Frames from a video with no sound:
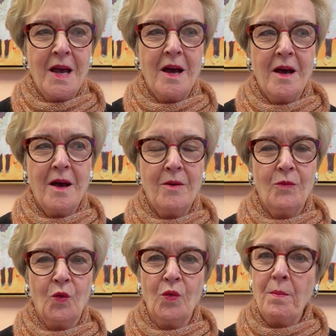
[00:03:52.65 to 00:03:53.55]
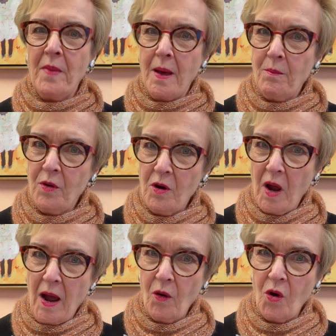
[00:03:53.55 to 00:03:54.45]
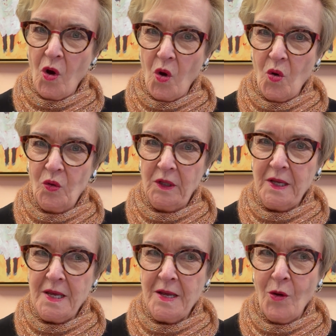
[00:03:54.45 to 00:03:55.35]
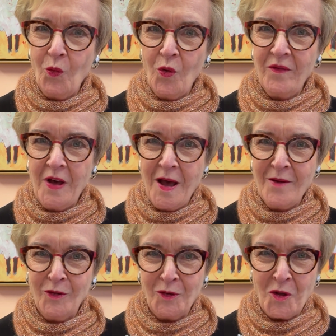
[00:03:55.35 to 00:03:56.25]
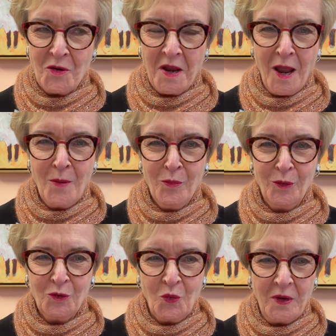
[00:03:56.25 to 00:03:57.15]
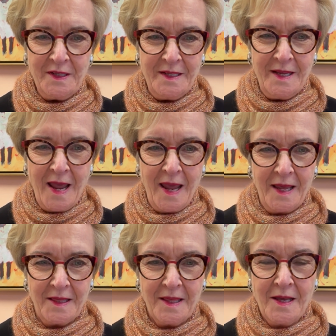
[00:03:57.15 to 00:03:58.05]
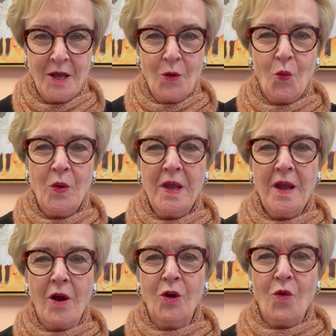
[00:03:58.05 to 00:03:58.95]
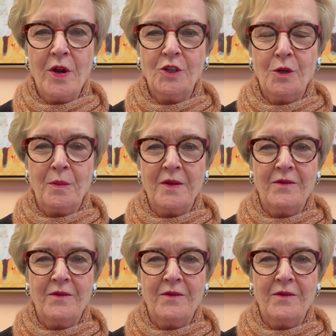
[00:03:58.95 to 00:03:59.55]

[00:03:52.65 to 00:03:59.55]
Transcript: Remember our Holey Revival on April 28th. We are going to be